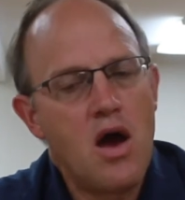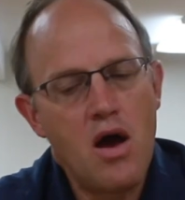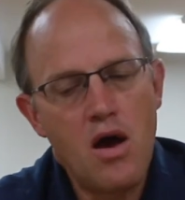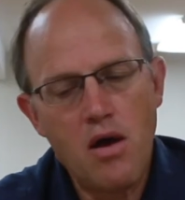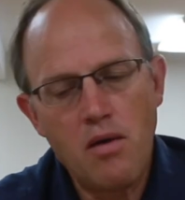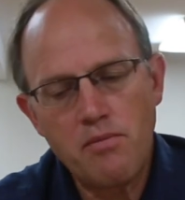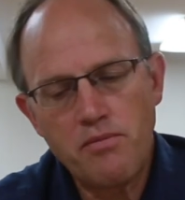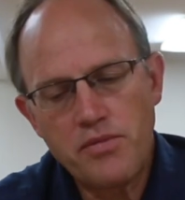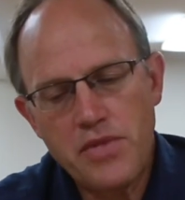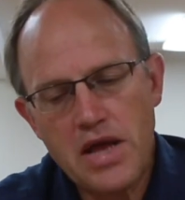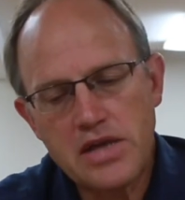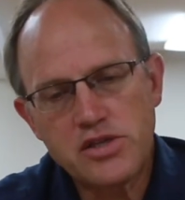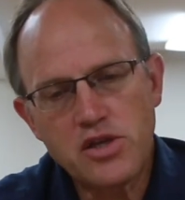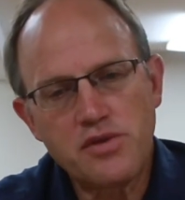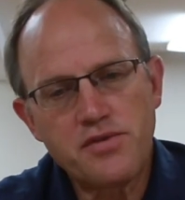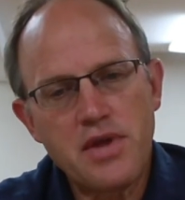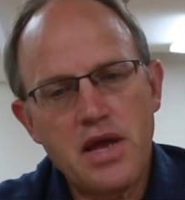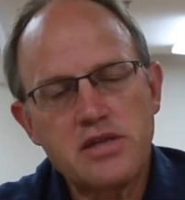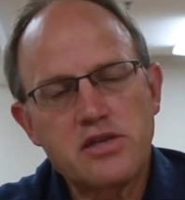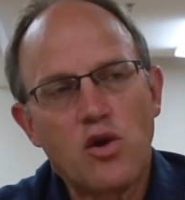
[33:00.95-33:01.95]

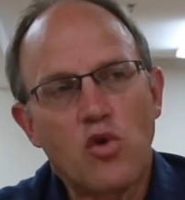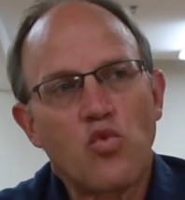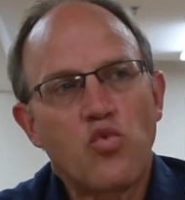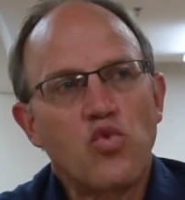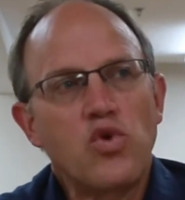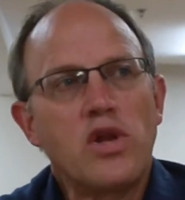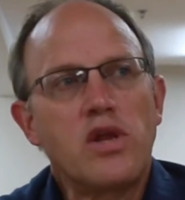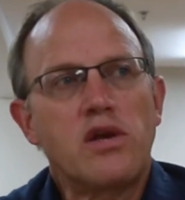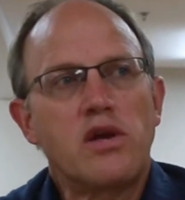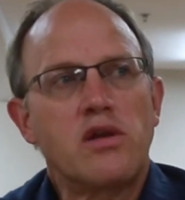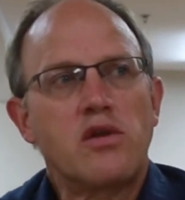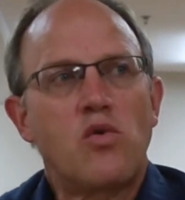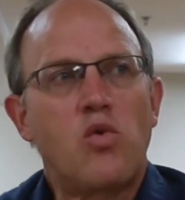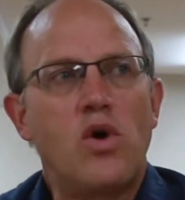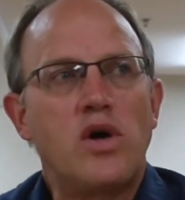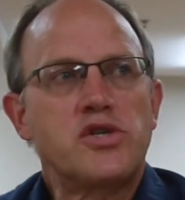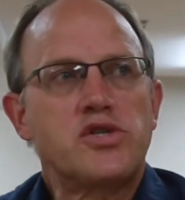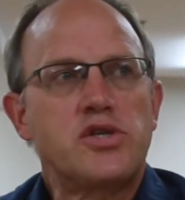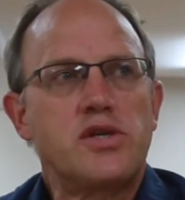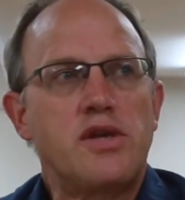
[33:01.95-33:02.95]
That's a really good
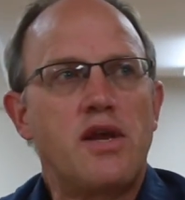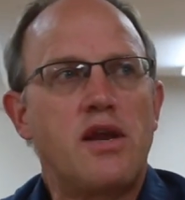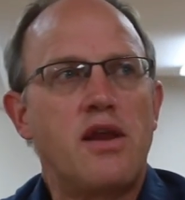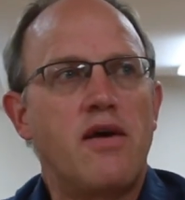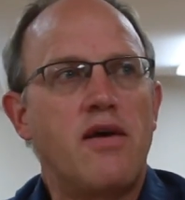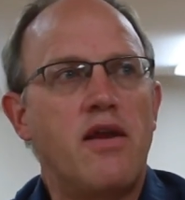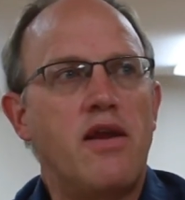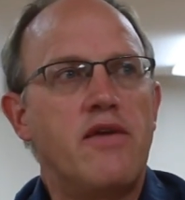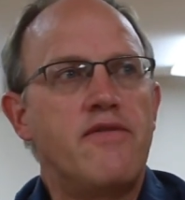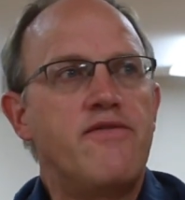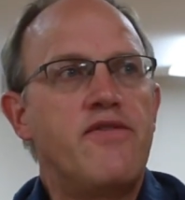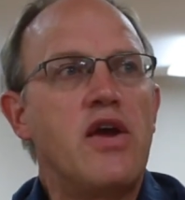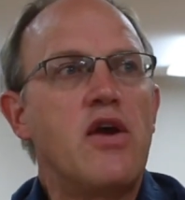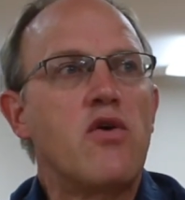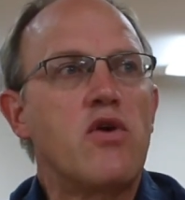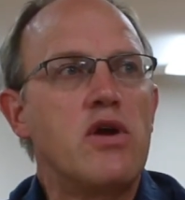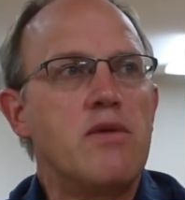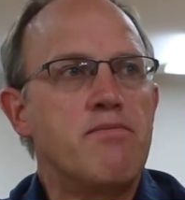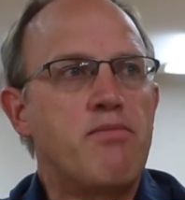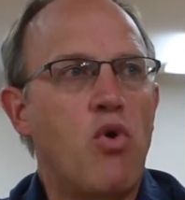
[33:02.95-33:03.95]
question and a
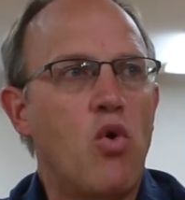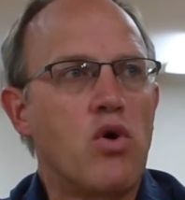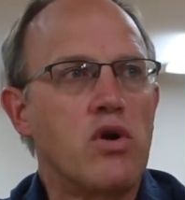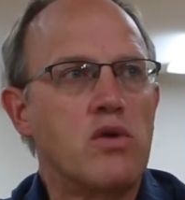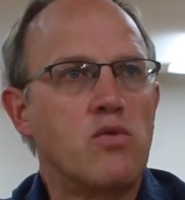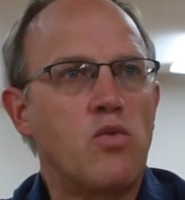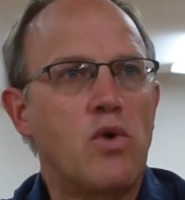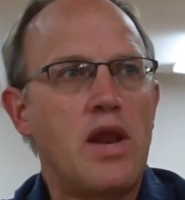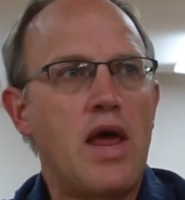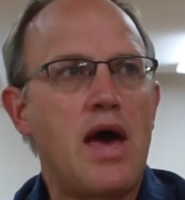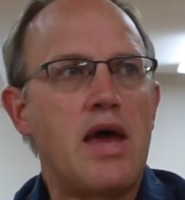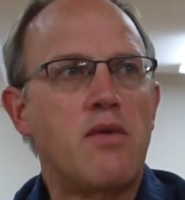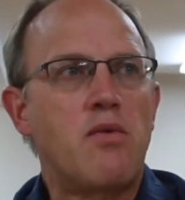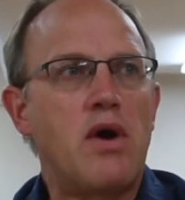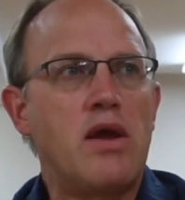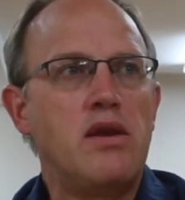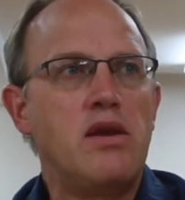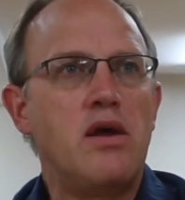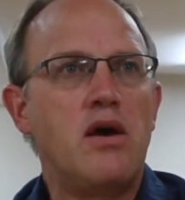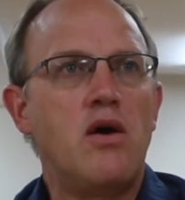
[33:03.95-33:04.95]
very important one. How do
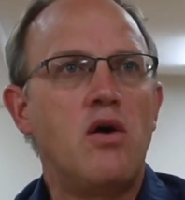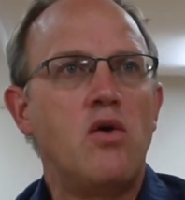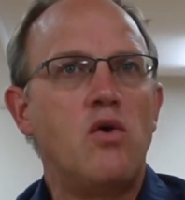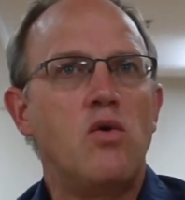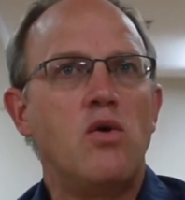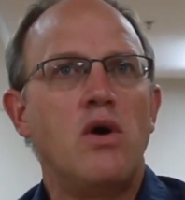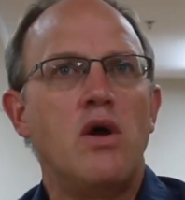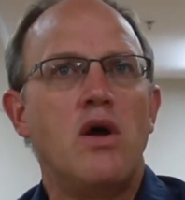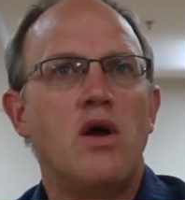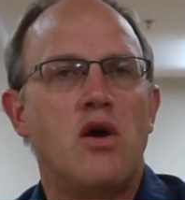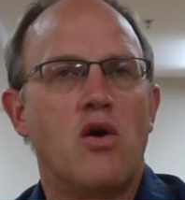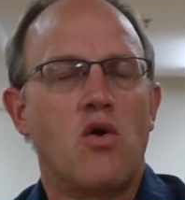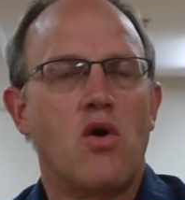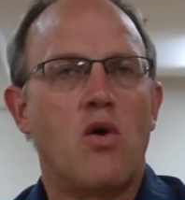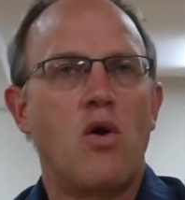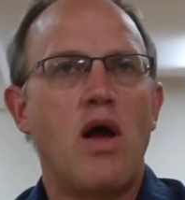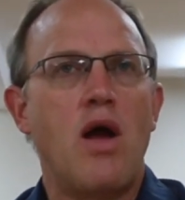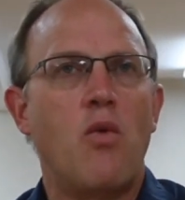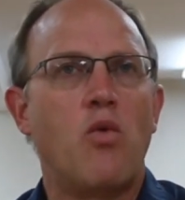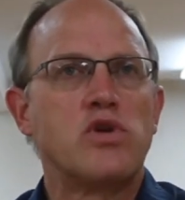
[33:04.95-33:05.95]
I know,
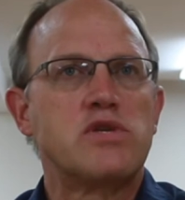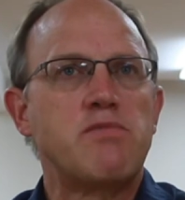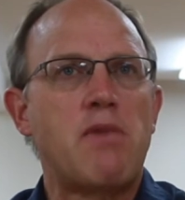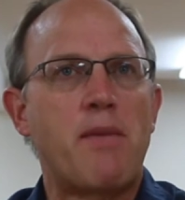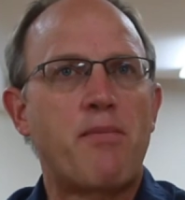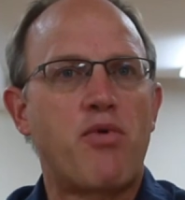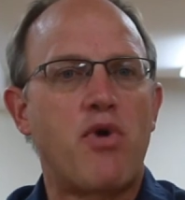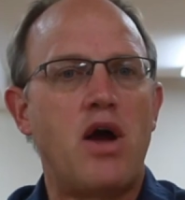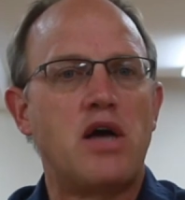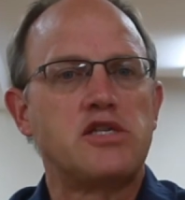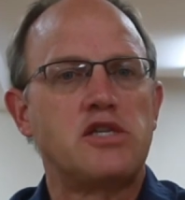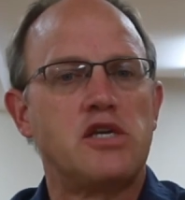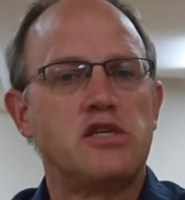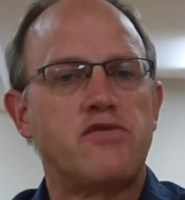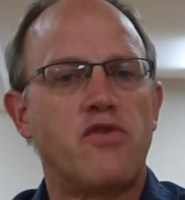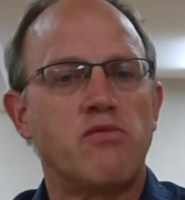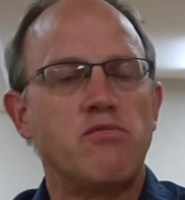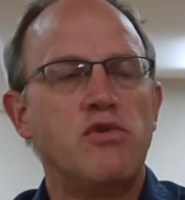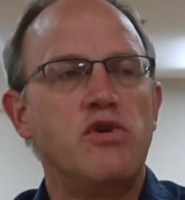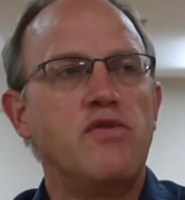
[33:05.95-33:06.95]
or what's my process
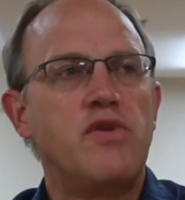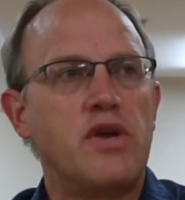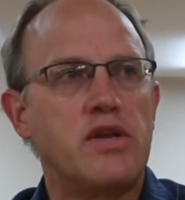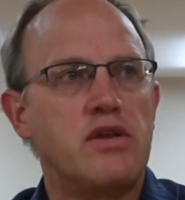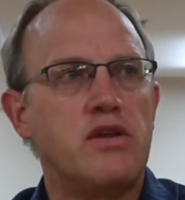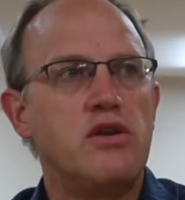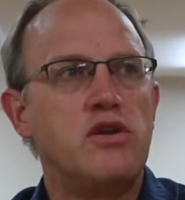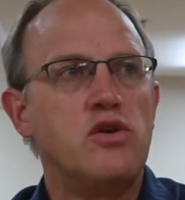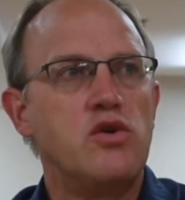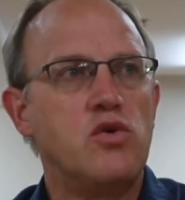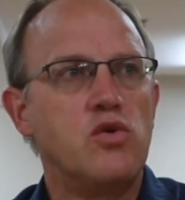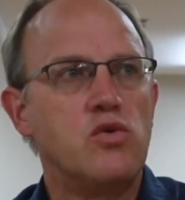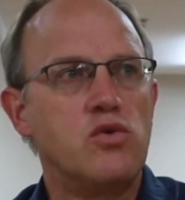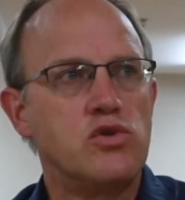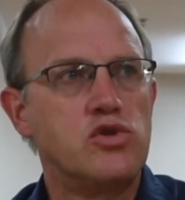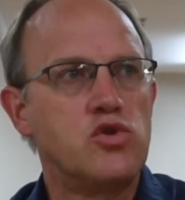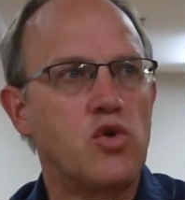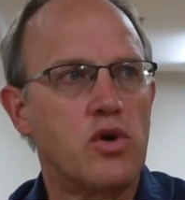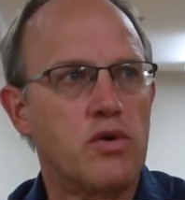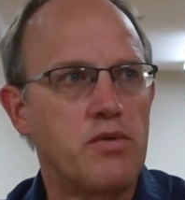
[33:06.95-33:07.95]
for moving into
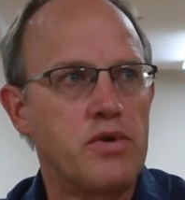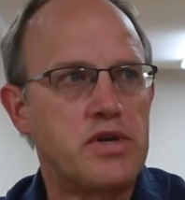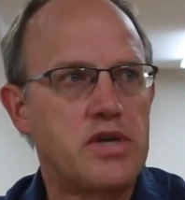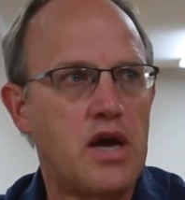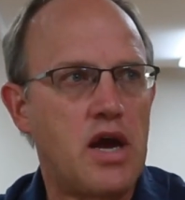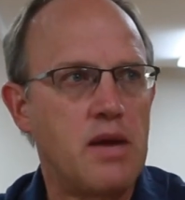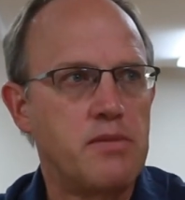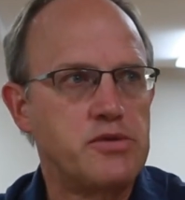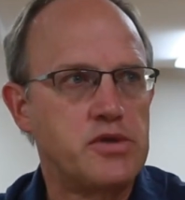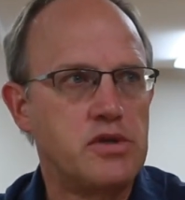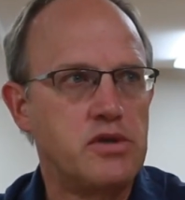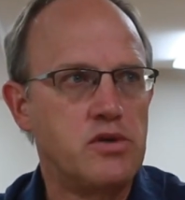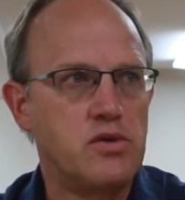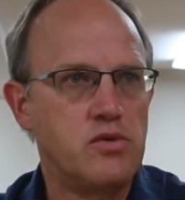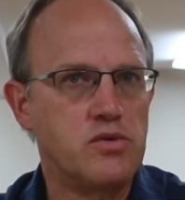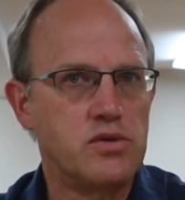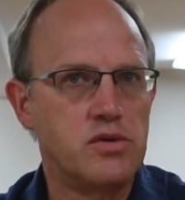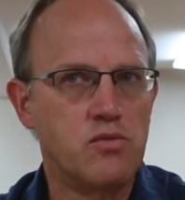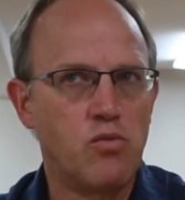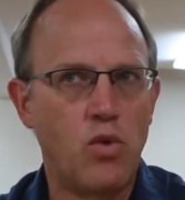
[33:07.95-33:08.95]
new joinery types and
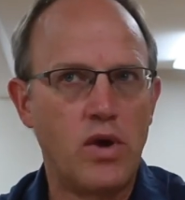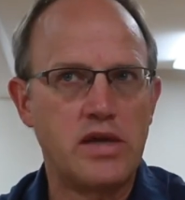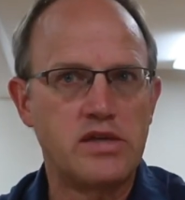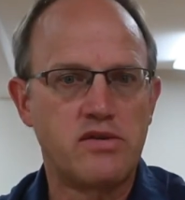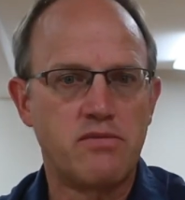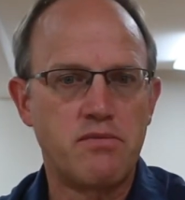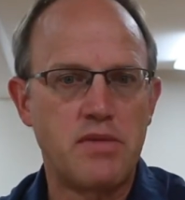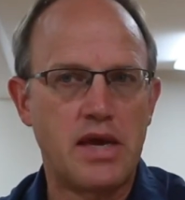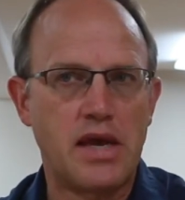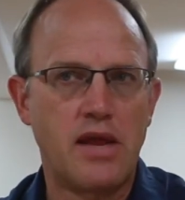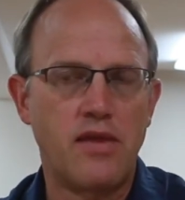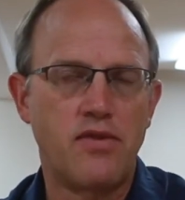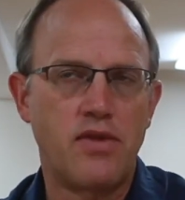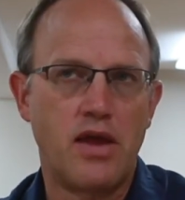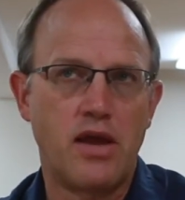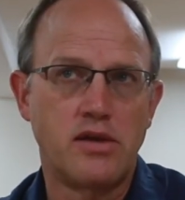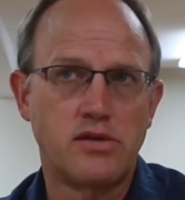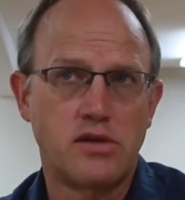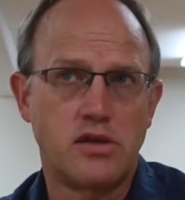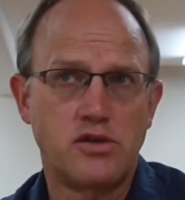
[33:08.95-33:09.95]
new ways of making
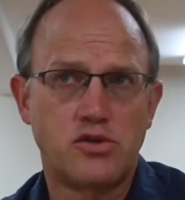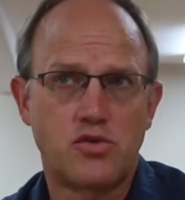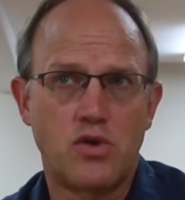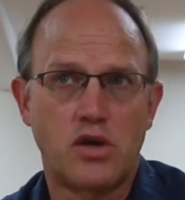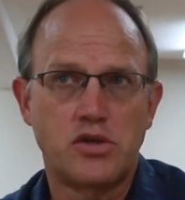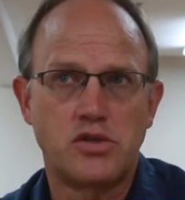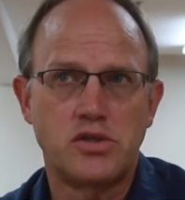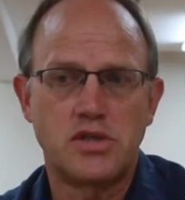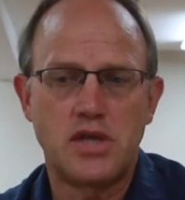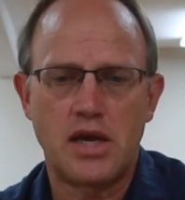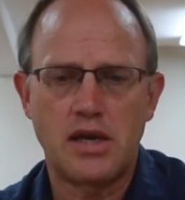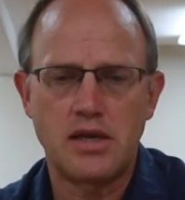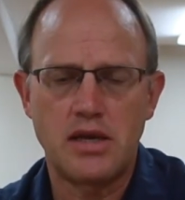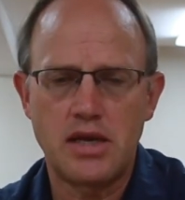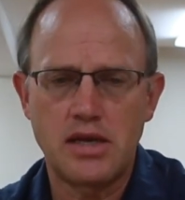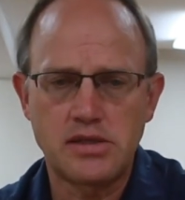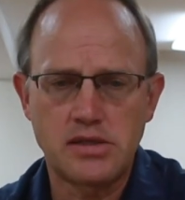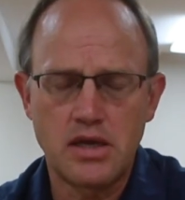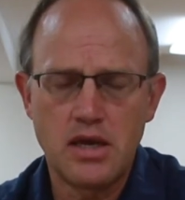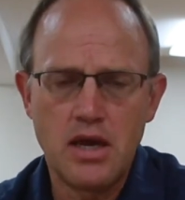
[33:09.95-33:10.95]
things, construction
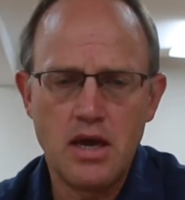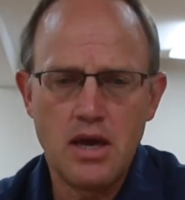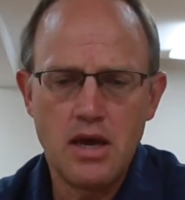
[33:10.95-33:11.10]
techniques?